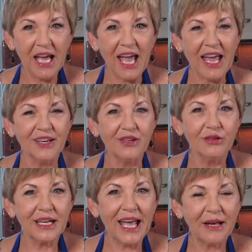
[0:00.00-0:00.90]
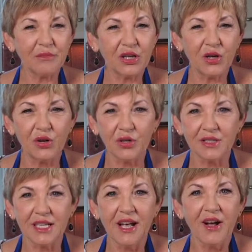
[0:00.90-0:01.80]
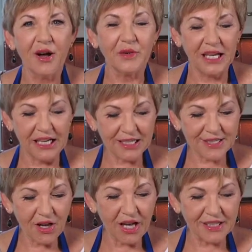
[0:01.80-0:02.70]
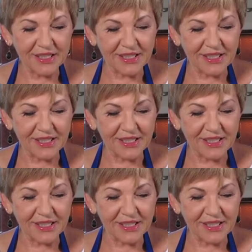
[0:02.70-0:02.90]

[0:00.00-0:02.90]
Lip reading: And look out, because I'm getting excited.